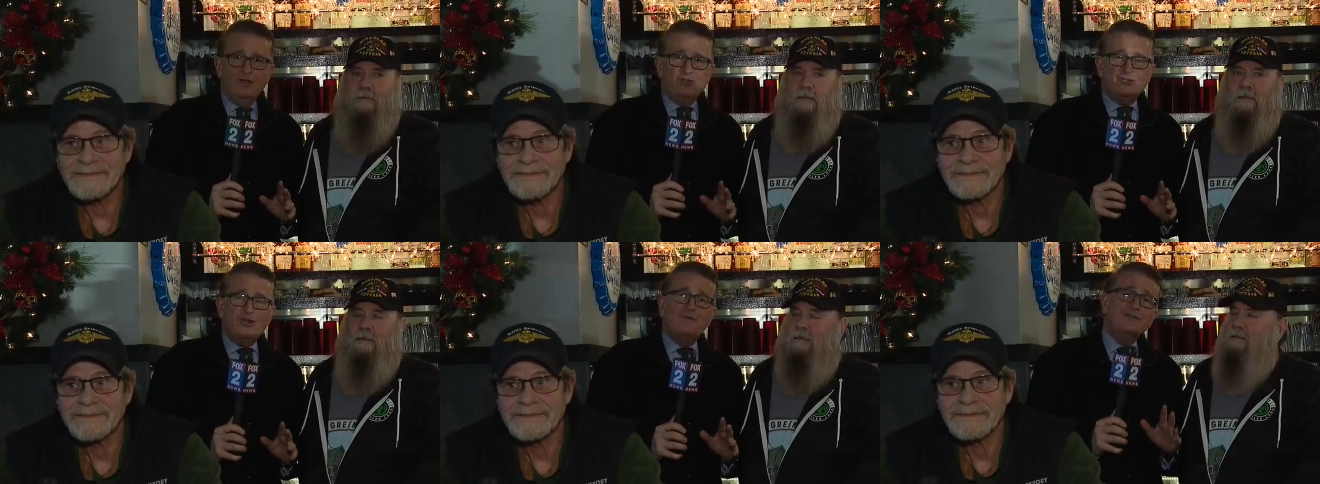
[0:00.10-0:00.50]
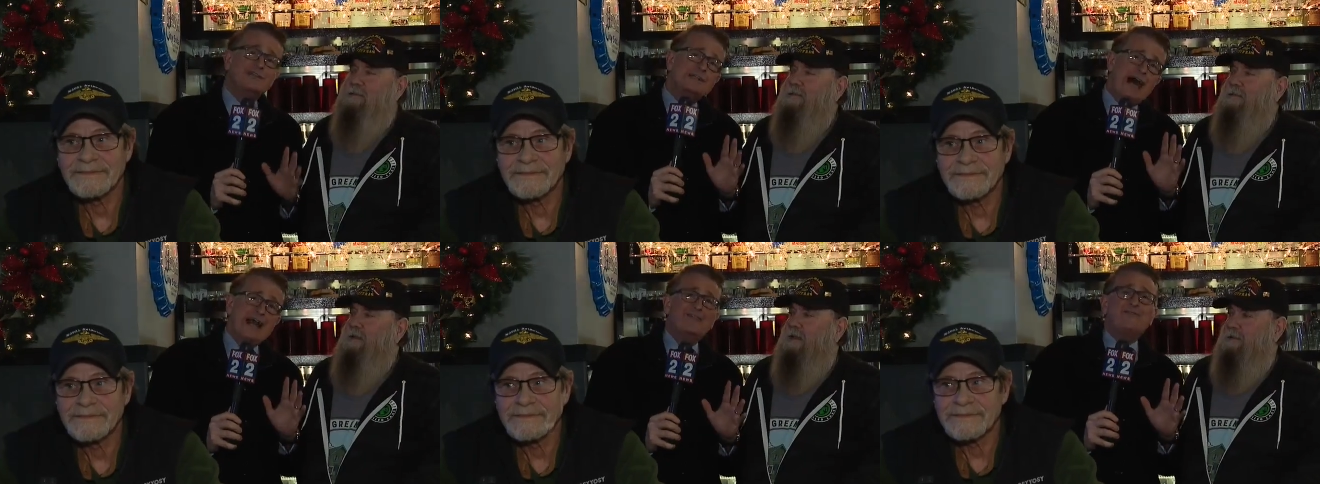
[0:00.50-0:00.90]
Speaker 1: So there's a
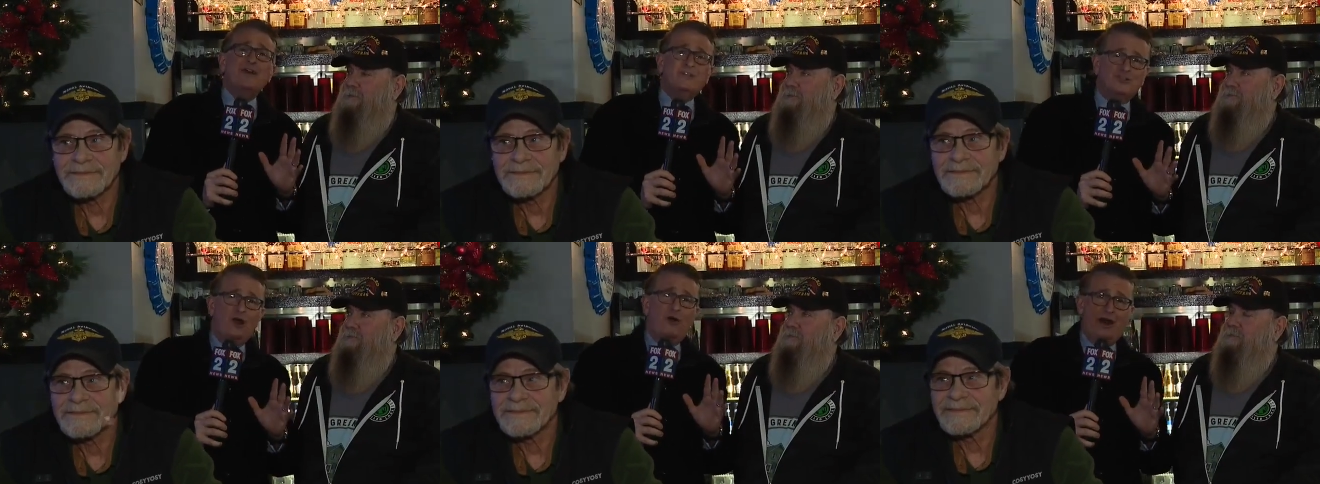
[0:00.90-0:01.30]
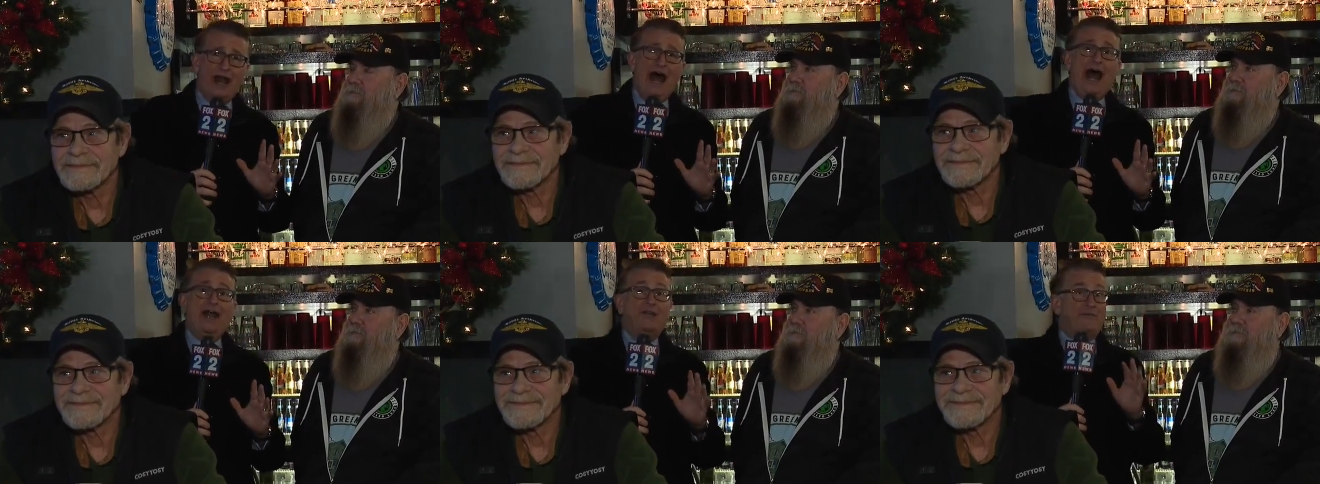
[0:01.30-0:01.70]
lot of things going
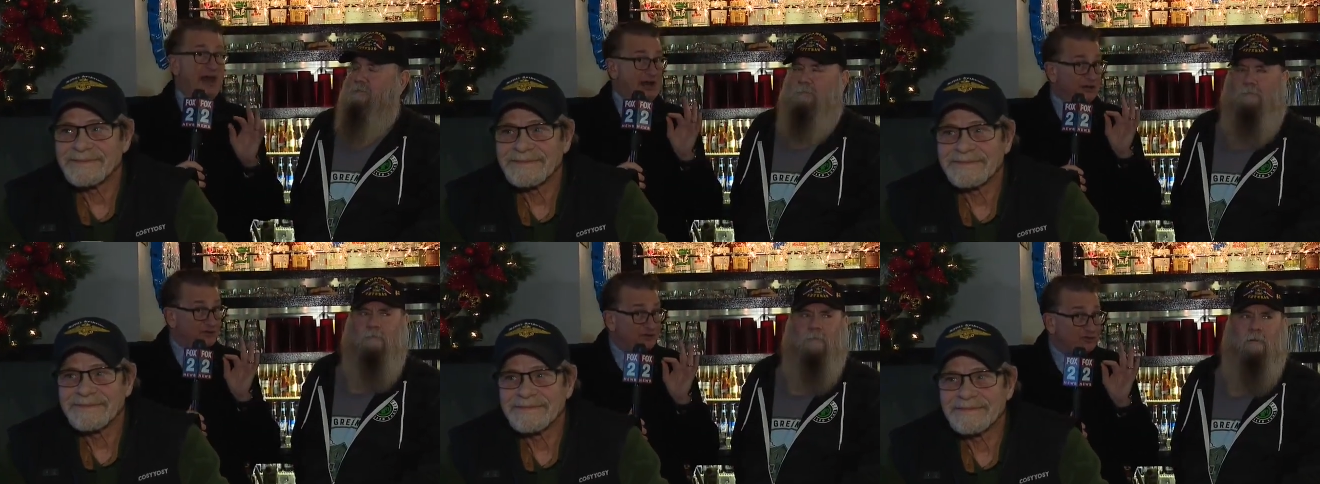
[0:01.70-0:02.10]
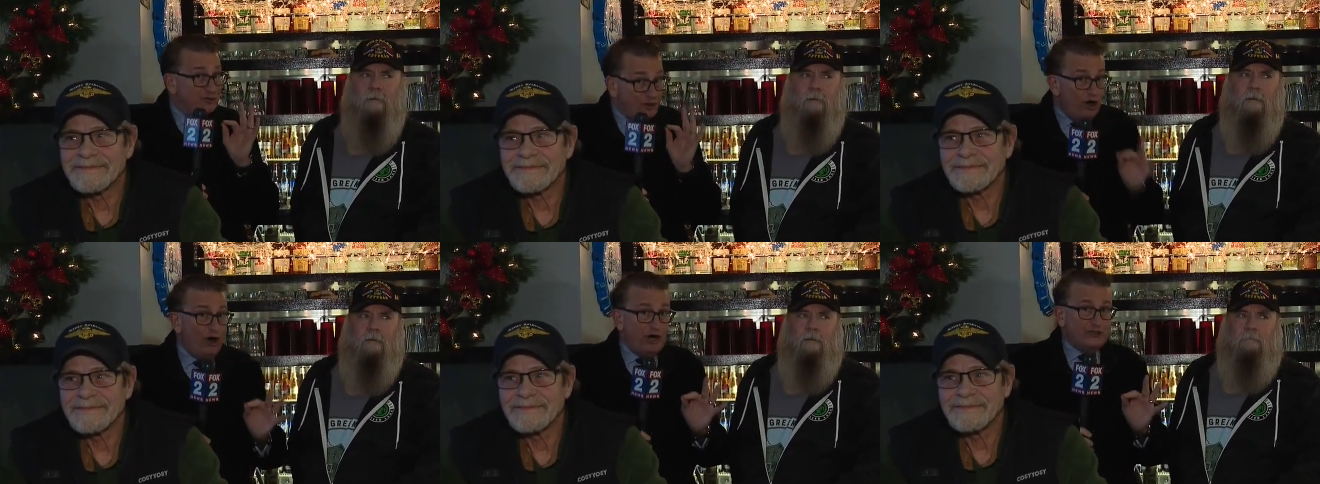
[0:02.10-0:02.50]
on that are
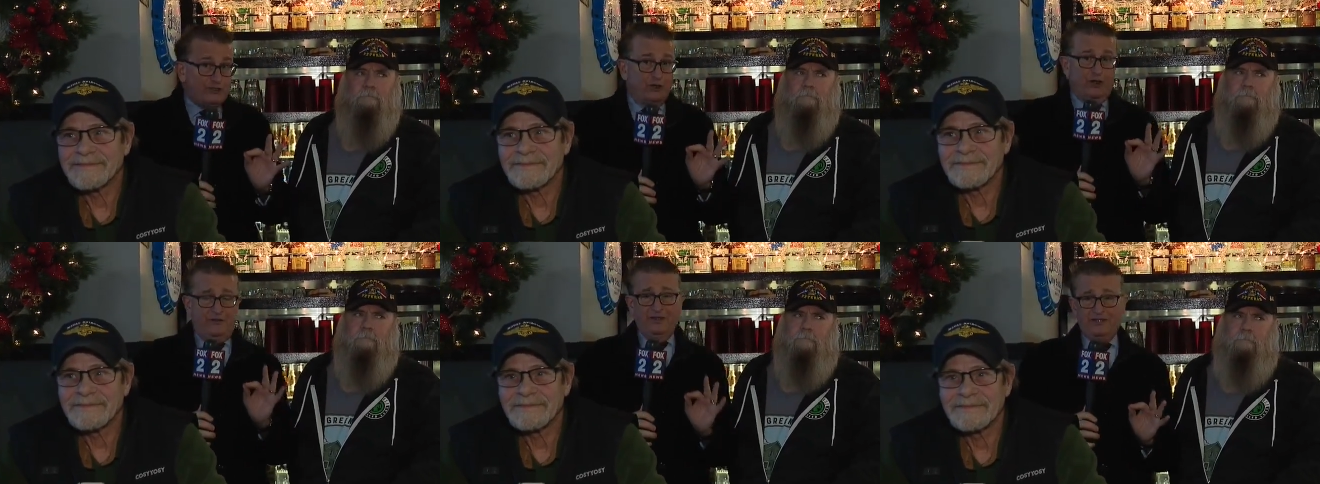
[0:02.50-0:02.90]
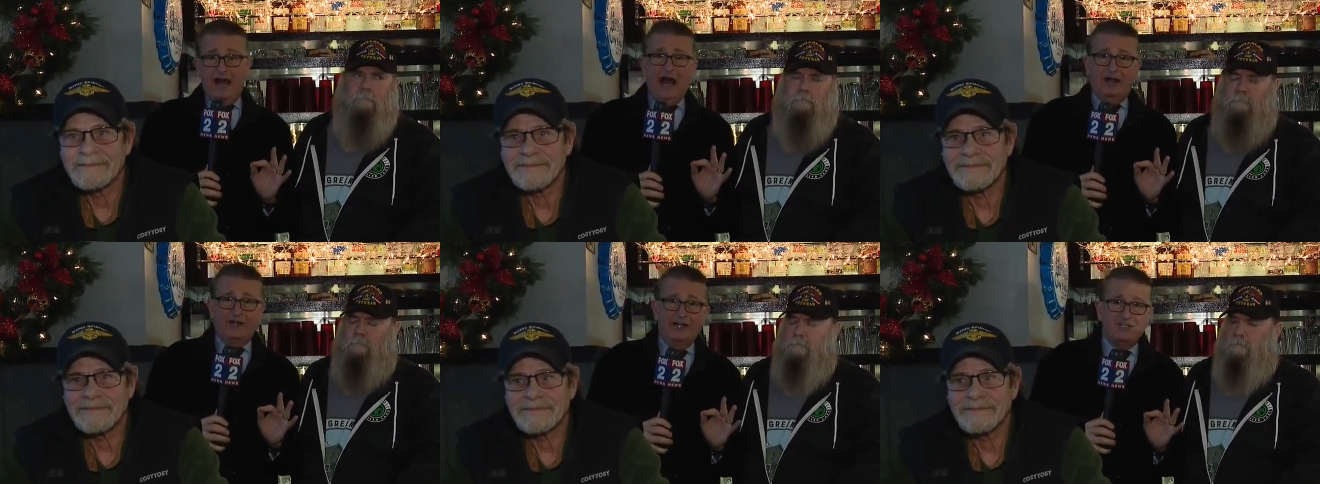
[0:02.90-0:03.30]
good during this
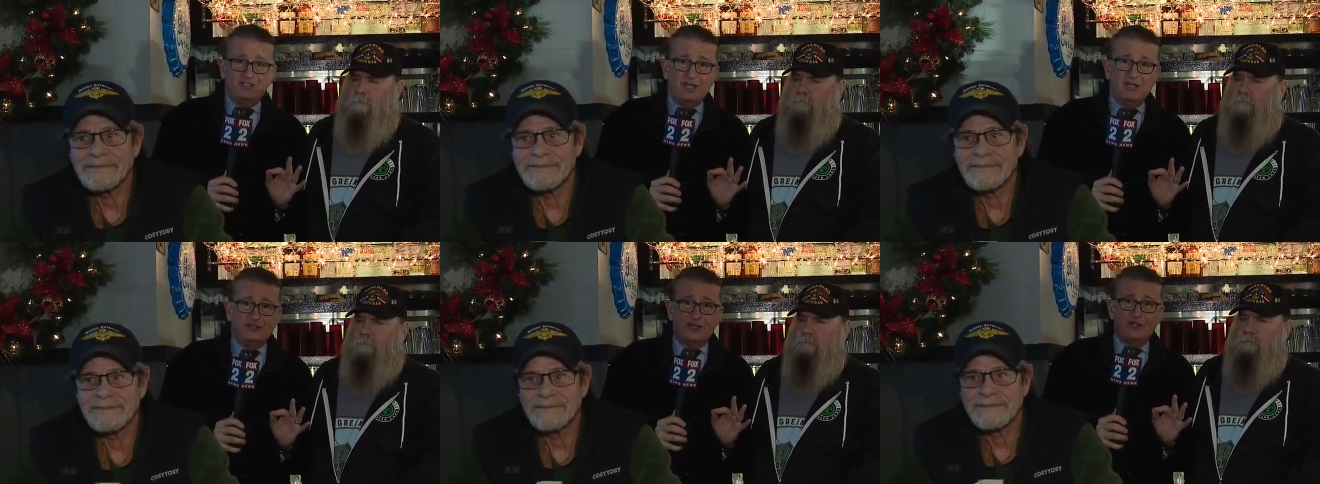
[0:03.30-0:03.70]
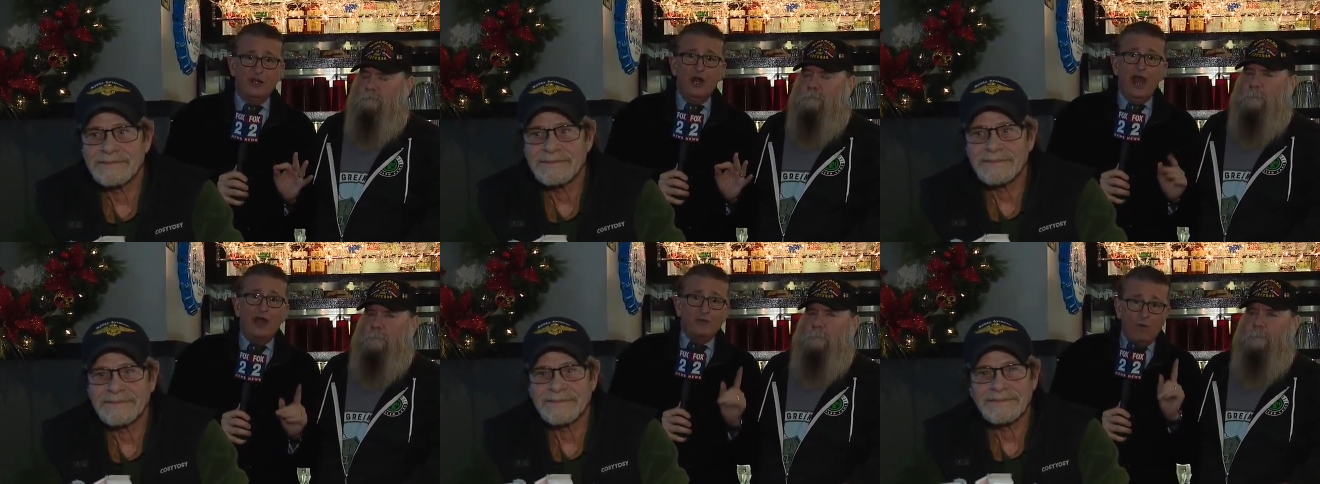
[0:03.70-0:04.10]
holiday season,
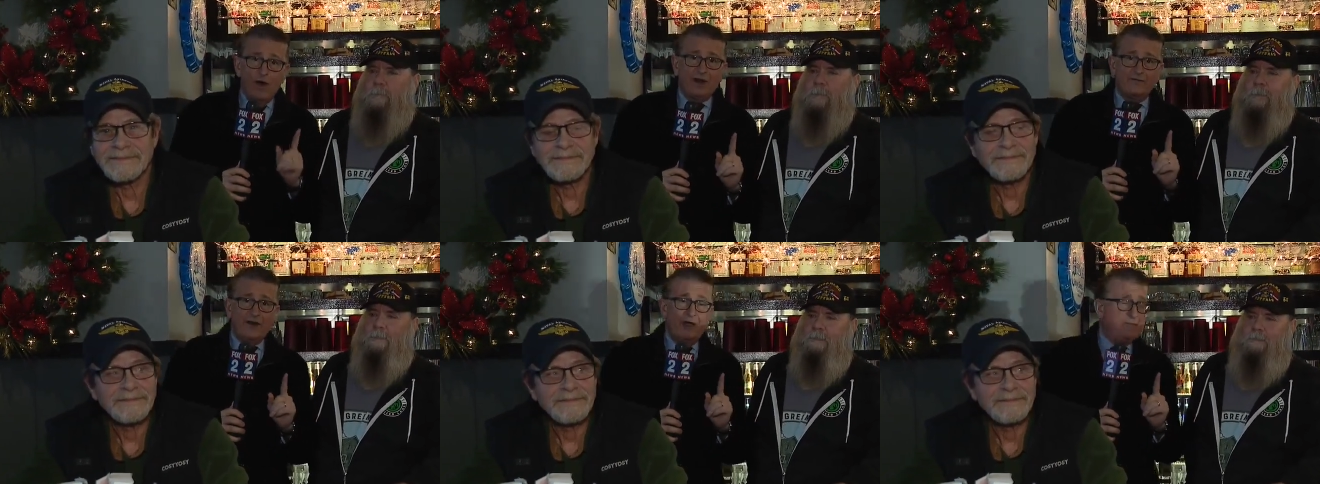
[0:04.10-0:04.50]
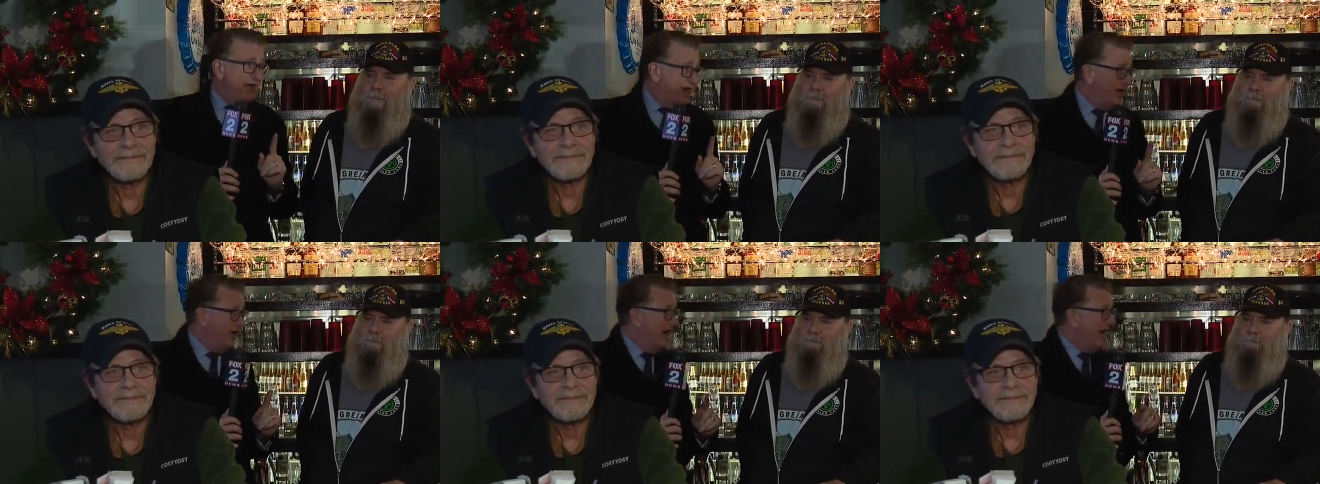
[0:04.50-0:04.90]
and one of them here